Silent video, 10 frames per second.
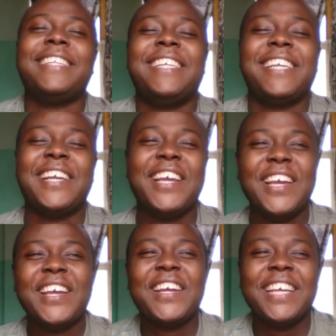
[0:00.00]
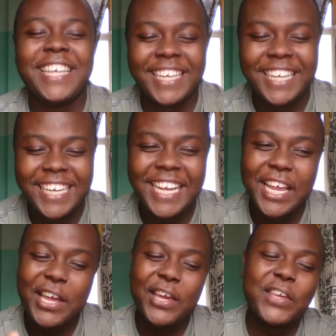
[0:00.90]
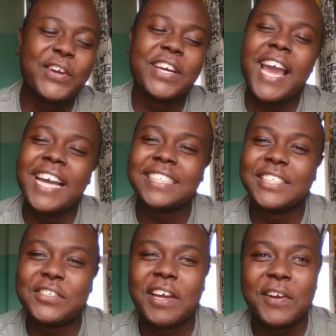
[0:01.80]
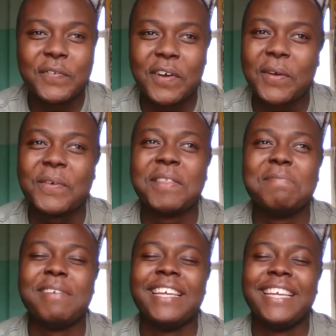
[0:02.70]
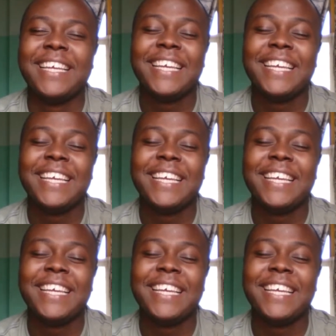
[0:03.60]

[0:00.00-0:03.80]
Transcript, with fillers: you guys are trying to fuck with me.